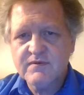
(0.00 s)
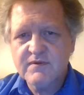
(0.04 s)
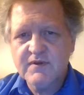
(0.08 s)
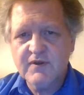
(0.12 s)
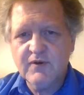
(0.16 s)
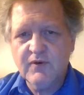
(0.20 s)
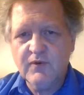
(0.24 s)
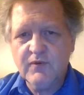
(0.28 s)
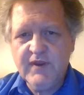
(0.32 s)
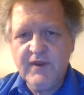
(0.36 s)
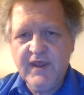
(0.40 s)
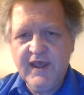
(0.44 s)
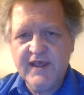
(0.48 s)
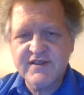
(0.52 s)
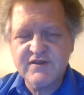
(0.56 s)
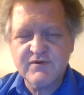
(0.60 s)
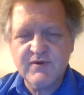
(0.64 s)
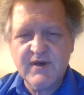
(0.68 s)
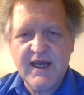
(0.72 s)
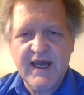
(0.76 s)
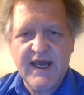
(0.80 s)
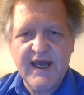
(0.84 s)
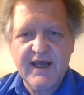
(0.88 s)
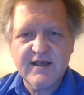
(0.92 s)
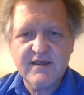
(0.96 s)
It only has
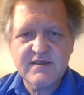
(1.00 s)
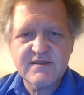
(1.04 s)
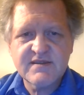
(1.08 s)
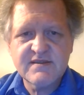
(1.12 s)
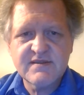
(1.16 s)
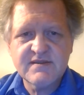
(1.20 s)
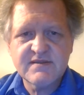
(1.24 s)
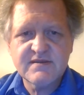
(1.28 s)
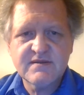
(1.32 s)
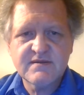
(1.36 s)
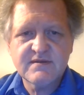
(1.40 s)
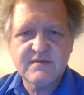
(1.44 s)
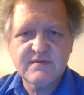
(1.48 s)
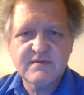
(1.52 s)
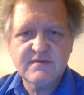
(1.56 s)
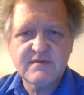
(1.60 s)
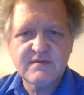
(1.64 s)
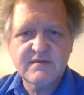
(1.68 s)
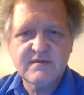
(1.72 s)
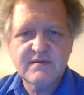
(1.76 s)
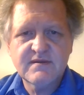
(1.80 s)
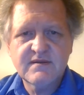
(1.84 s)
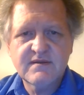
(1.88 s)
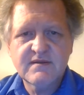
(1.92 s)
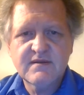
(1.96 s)
rocks.
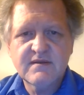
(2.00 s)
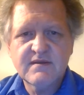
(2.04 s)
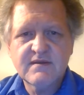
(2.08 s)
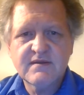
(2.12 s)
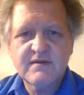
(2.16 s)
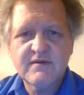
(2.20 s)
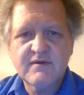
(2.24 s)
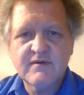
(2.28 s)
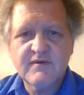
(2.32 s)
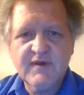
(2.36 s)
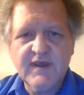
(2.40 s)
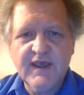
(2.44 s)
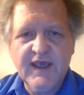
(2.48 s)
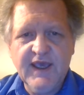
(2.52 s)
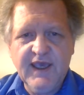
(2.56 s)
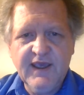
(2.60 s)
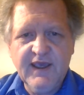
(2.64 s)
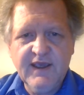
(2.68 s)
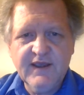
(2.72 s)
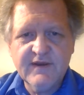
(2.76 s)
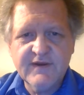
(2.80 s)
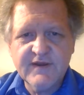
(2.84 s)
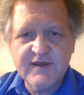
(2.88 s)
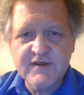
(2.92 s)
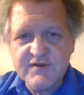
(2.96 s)
Okay,
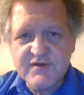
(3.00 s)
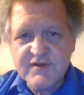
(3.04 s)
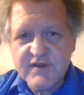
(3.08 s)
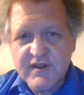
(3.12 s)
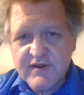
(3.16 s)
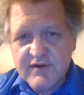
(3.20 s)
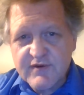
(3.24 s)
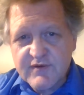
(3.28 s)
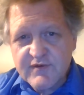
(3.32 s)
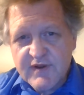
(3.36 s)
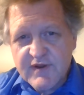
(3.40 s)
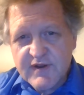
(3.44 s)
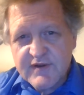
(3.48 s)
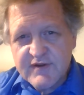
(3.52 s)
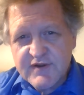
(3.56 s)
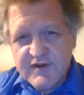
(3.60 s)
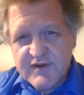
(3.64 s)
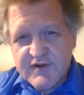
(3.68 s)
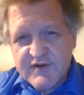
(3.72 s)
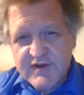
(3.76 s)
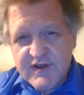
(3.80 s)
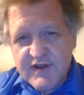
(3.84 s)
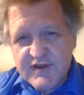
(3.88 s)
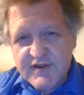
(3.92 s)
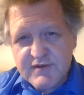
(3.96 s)
and there's another.
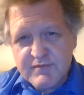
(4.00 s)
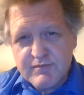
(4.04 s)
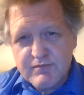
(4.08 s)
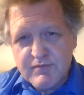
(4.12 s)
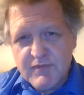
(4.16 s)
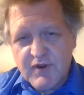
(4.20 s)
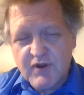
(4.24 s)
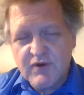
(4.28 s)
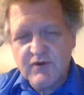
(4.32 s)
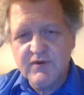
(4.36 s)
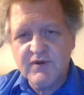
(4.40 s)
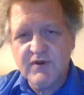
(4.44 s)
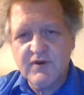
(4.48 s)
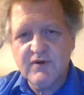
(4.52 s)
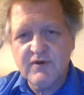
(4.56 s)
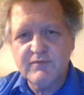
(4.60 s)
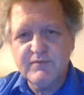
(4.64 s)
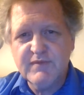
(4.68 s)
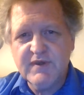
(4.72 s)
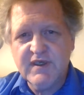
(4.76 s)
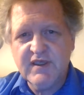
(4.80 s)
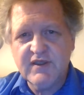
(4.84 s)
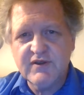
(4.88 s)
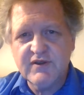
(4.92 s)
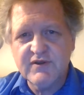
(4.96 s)
There's mono
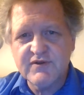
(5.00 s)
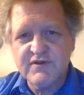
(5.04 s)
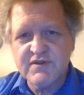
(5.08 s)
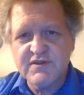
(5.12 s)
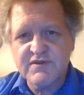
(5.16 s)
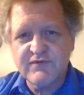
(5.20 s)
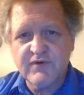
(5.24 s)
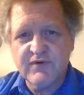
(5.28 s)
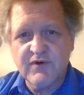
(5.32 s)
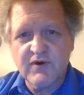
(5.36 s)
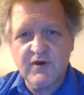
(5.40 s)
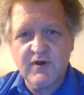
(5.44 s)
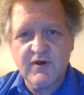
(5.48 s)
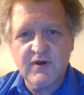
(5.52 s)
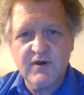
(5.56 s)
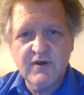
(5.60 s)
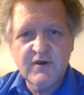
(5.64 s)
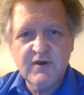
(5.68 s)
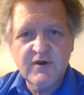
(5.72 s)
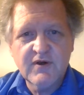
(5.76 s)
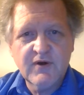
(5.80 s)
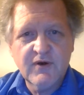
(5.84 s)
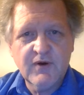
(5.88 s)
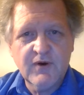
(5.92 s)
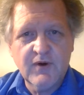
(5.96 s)
being used for
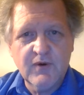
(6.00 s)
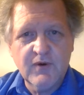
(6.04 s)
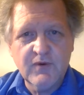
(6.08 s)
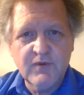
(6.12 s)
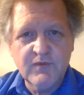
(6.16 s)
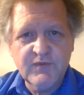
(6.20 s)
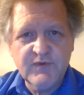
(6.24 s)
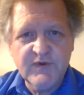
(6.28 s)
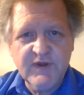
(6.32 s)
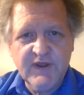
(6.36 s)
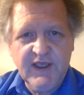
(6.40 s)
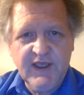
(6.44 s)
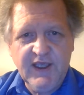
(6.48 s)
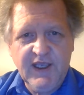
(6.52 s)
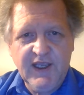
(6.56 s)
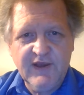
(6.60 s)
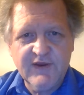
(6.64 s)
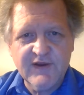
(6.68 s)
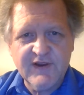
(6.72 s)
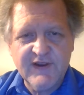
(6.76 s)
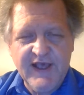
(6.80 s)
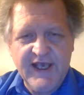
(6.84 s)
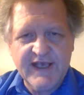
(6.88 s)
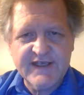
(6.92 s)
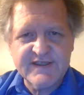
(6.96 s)
only. And
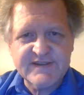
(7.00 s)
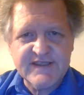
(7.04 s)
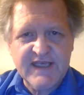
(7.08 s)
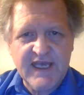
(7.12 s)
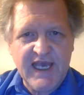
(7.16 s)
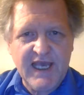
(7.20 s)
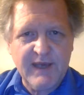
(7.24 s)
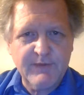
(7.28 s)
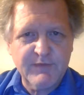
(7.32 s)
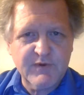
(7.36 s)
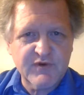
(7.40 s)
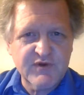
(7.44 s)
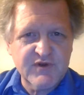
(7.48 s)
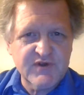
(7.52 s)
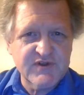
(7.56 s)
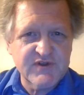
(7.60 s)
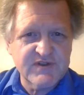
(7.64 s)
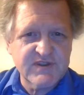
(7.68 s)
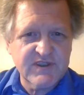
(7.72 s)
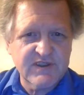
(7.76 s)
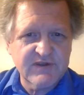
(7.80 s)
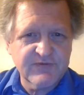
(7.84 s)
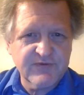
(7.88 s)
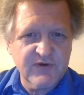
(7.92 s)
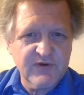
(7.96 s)
the last time we were
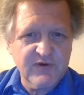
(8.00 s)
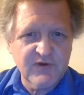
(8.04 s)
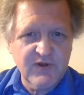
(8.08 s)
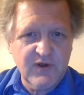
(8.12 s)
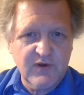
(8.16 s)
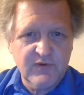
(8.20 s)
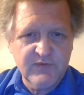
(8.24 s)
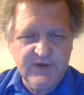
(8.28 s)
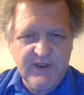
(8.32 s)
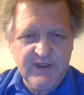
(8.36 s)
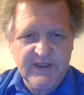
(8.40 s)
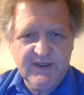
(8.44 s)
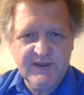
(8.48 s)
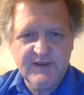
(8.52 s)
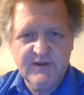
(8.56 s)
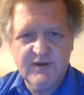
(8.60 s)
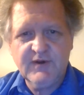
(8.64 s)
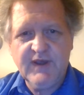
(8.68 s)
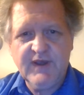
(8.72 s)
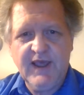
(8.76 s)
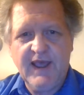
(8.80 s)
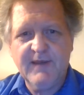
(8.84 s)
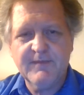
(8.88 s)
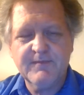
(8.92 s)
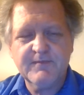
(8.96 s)
using it for lonely.
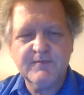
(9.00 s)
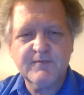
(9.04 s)
Okay.